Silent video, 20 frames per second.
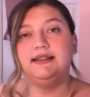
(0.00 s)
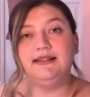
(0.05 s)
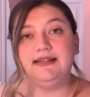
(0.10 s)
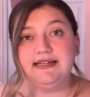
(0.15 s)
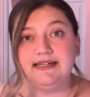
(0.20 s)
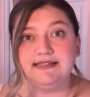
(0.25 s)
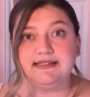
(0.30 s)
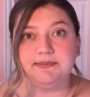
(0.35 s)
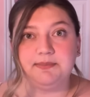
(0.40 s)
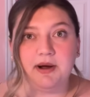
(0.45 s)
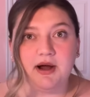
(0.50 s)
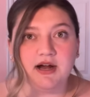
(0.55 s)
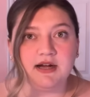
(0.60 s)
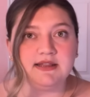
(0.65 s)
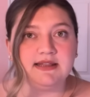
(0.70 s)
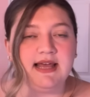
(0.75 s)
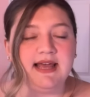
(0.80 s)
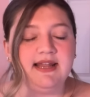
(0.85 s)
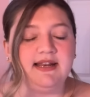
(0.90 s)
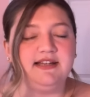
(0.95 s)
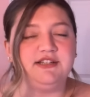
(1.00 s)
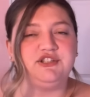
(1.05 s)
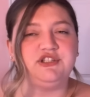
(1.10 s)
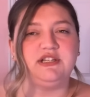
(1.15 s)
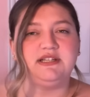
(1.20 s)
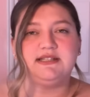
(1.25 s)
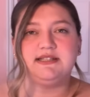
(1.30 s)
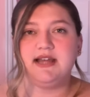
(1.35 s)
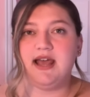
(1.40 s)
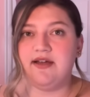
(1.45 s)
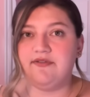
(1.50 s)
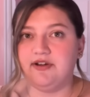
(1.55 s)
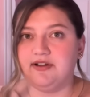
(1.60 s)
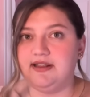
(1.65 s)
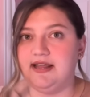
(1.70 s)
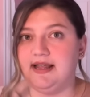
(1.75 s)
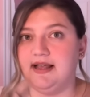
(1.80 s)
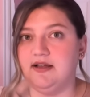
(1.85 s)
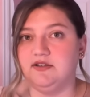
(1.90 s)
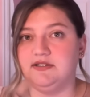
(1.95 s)
Leads apart then is just
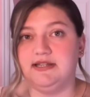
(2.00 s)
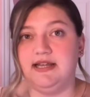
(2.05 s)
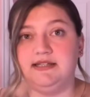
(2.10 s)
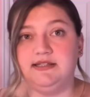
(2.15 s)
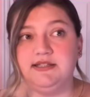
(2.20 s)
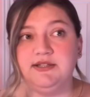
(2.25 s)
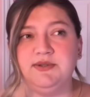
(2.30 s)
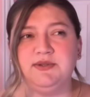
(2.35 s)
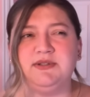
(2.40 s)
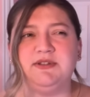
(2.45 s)
everything else they do.